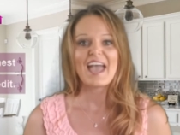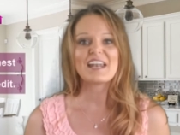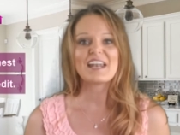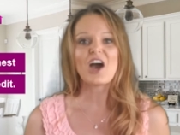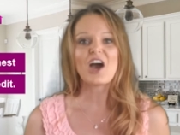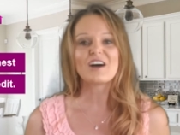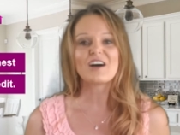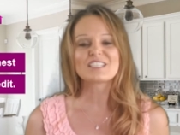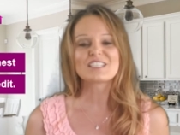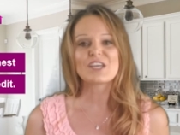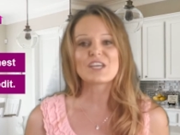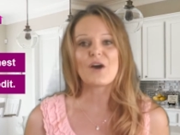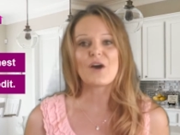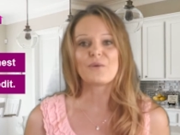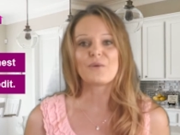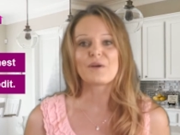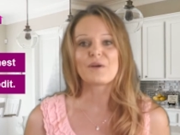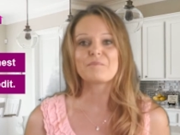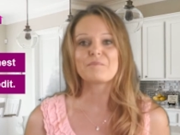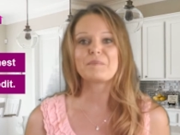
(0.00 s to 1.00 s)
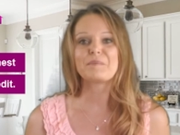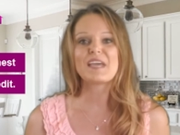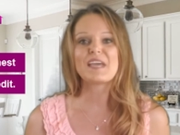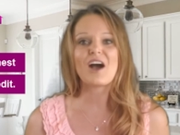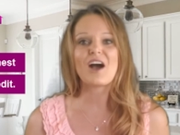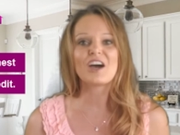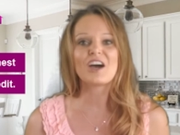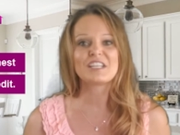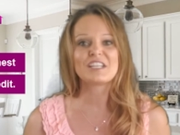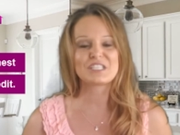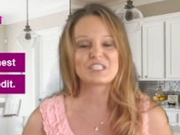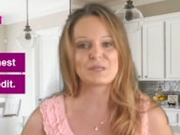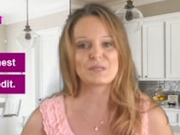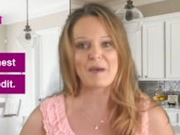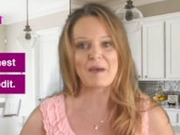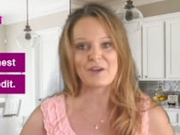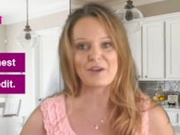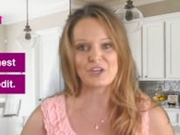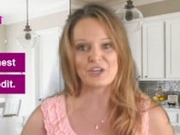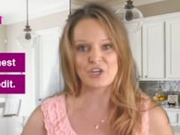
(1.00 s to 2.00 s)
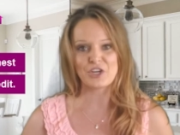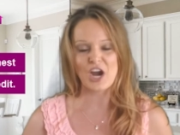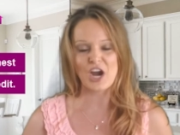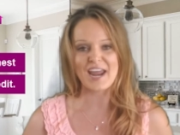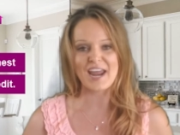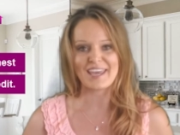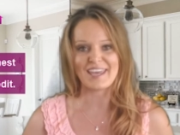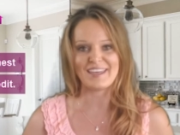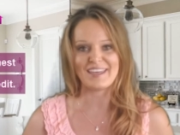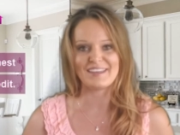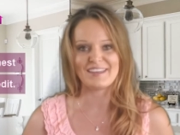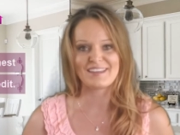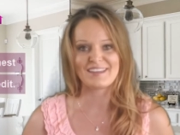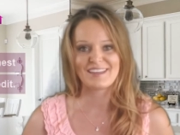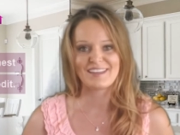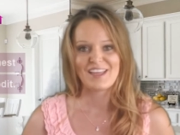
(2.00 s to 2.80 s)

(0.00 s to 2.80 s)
And also, be honest about your credit.